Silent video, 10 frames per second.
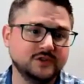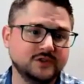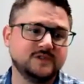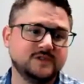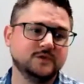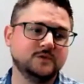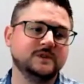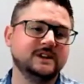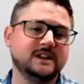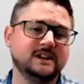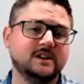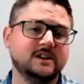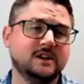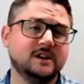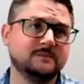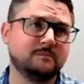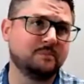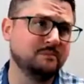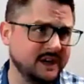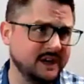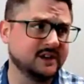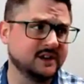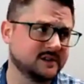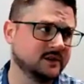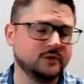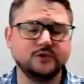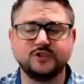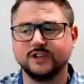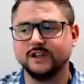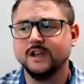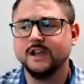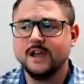you to needing a solution?